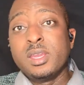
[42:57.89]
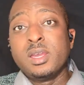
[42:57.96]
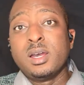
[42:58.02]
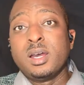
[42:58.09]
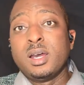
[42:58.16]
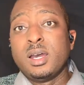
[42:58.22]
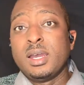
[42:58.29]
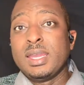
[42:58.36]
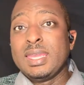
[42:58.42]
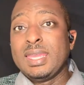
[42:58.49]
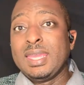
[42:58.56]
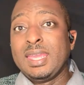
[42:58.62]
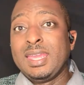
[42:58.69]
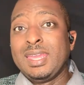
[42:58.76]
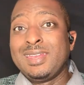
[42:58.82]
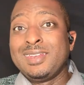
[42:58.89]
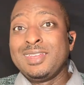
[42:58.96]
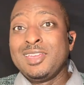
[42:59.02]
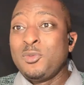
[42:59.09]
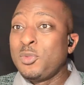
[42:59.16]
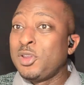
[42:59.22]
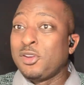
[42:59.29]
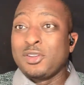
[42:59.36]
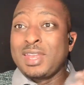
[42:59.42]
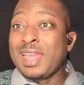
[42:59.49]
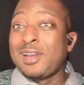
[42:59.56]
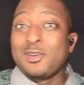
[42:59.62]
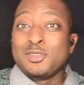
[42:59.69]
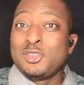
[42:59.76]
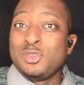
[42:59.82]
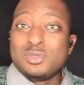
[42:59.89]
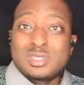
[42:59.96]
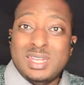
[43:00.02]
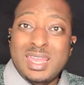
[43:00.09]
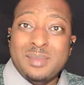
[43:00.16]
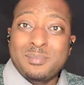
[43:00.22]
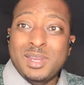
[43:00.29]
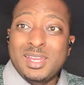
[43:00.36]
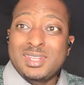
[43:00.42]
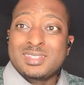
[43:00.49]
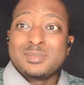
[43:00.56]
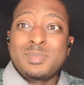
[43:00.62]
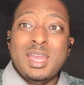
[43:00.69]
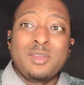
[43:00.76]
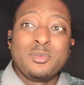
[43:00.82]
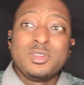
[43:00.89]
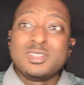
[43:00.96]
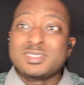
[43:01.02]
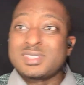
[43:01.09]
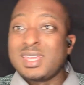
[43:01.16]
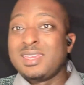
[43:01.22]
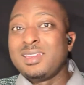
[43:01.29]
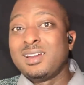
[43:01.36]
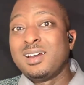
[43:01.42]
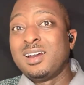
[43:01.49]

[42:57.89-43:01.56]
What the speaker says: and we are now using that money to buy real estate.